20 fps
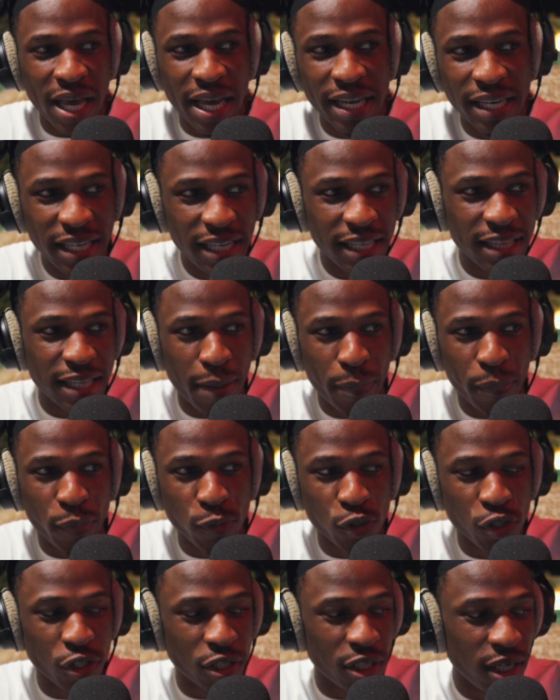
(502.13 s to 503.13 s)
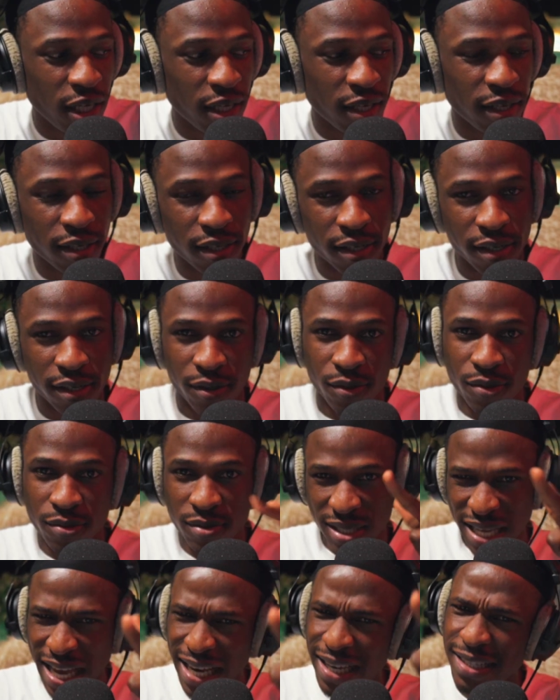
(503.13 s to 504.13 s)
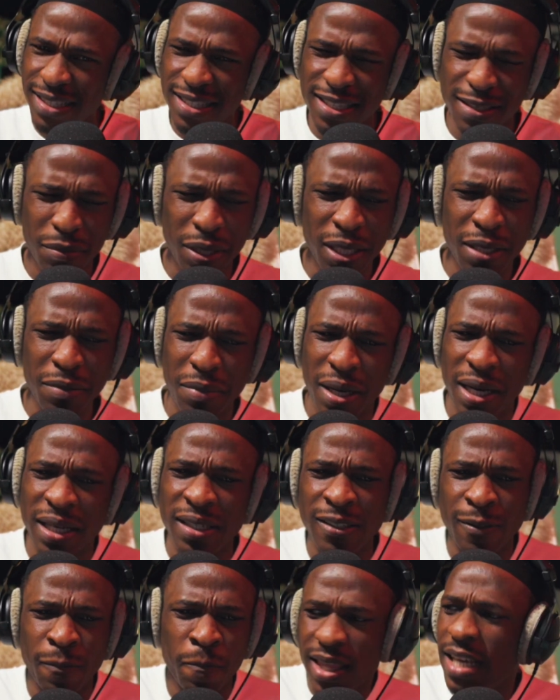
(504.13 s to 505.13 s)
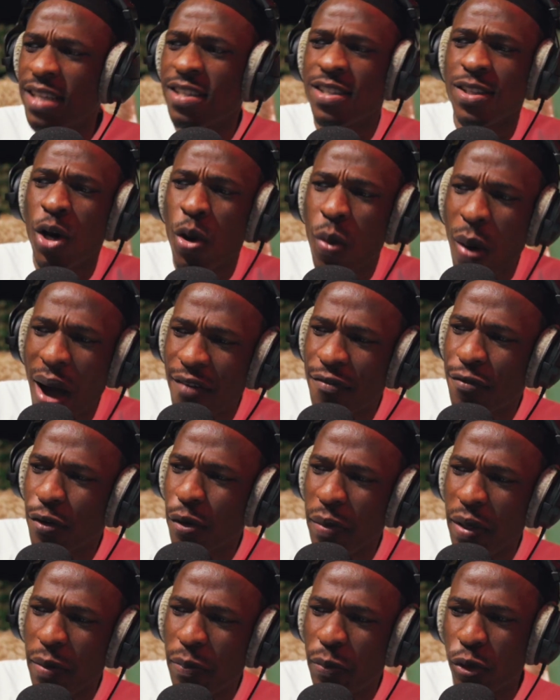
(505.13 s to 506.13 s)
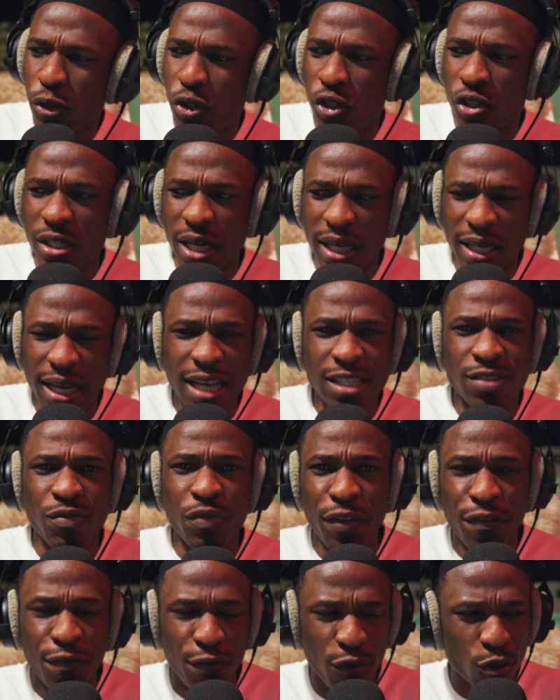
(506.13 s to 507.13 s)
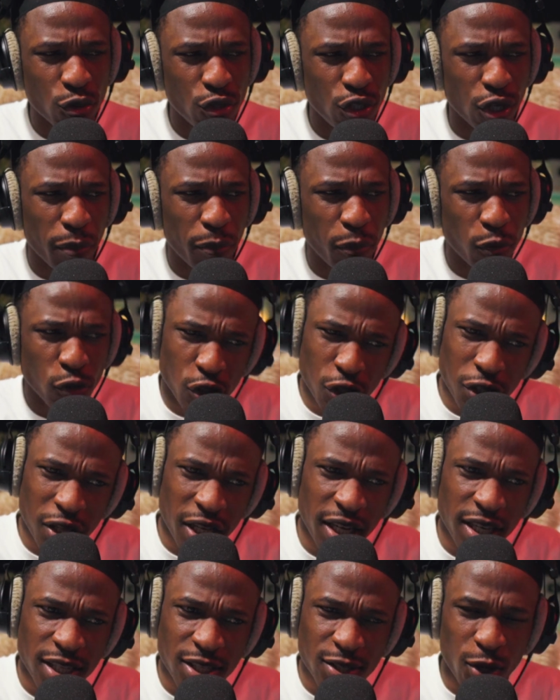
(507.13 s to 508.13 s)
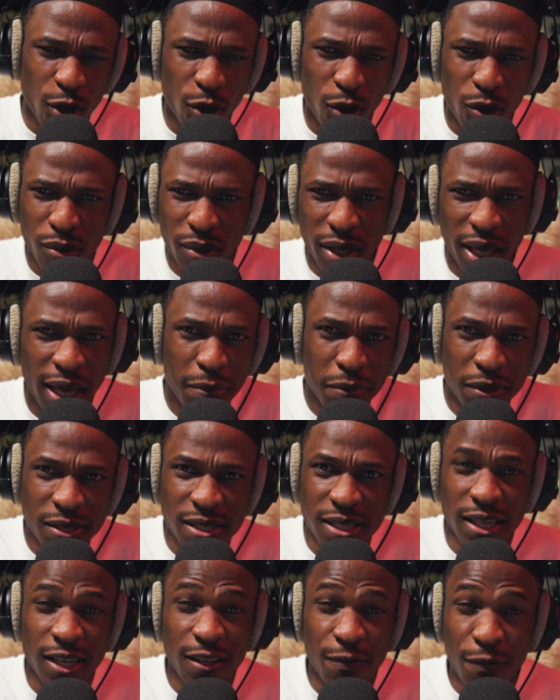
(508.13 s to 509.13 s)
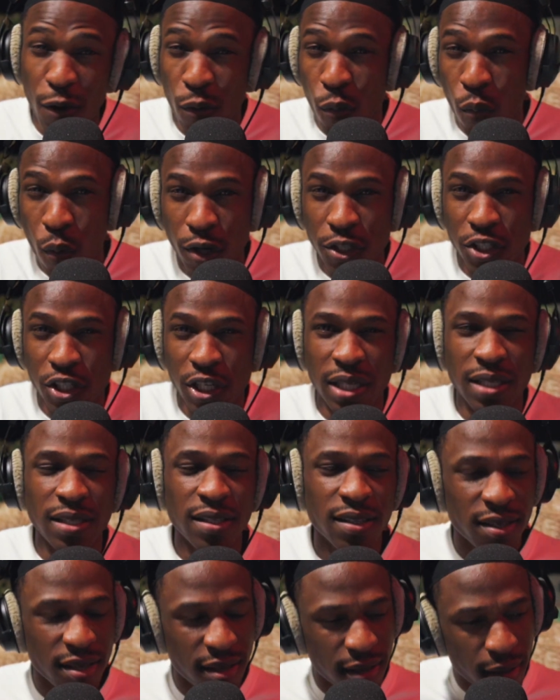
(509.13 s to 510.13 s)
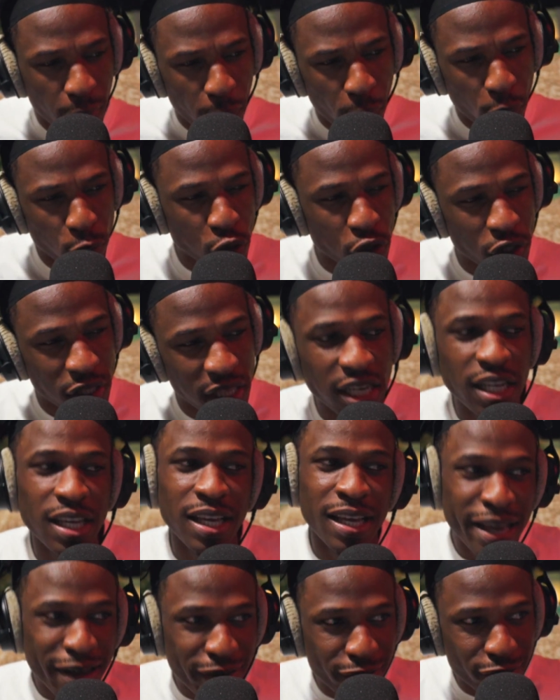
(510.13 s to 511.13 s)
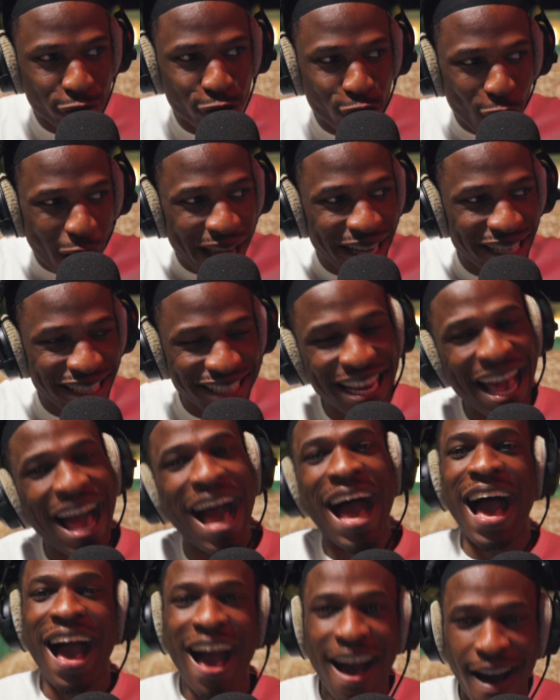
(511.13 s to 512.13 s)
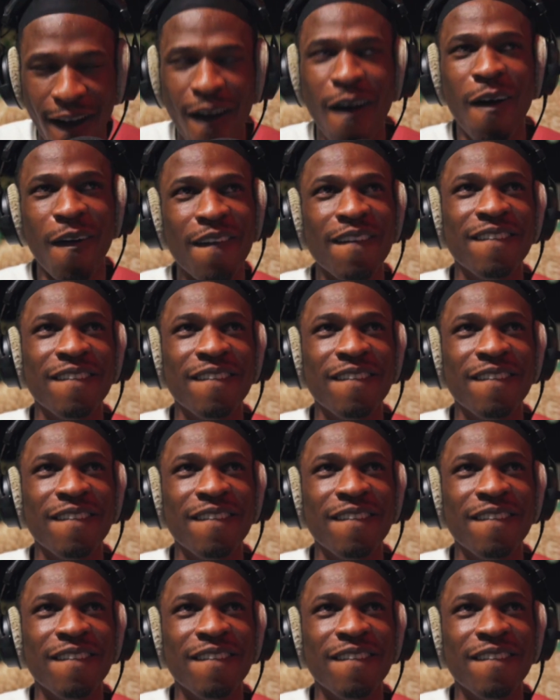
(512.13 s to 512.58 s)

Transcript: I need that push 3. You know, send it to me, man. There's no Afrobeat producer that has reviewed your push 3. So Ableton, if you're watching, push 3 right now.